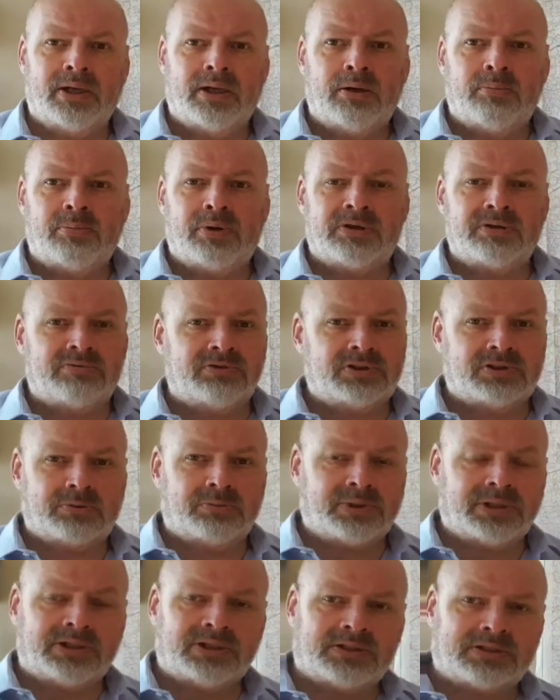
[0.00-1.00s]
but to
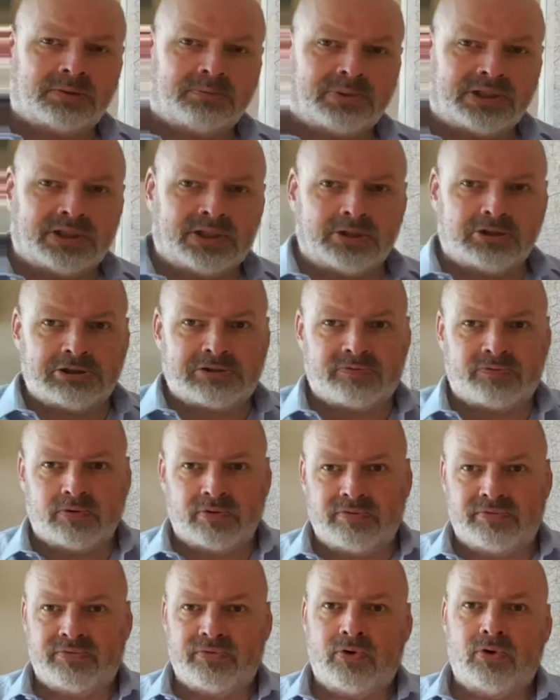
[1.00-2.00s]
be
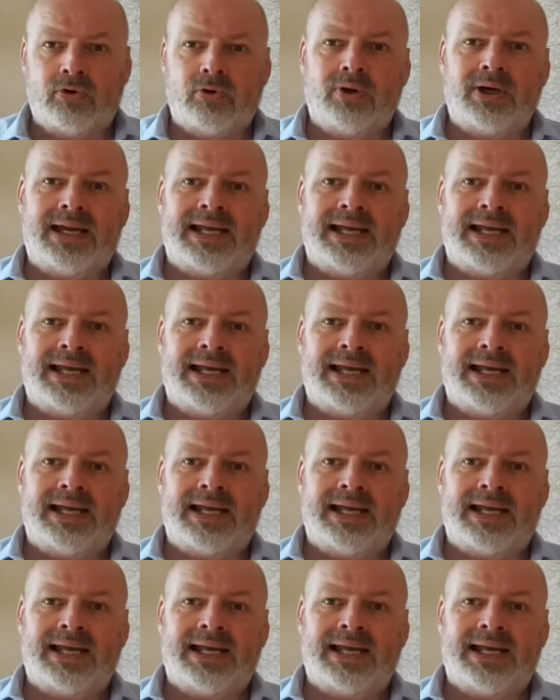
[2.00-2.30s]
useful for